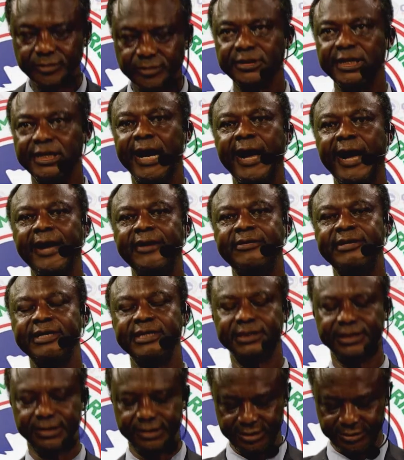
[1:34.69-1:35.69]
I read,
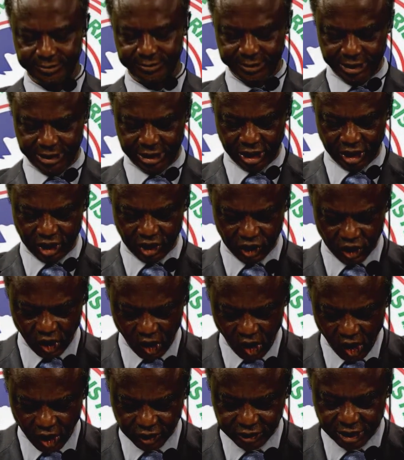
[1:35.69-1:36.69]

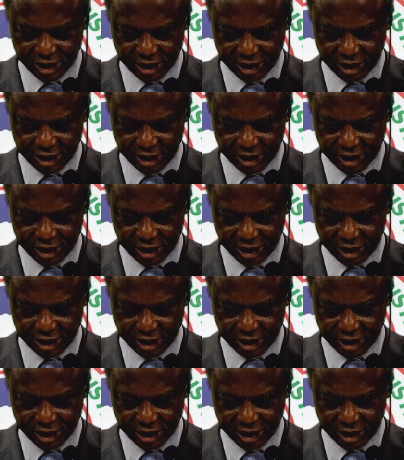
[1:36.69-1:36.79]
God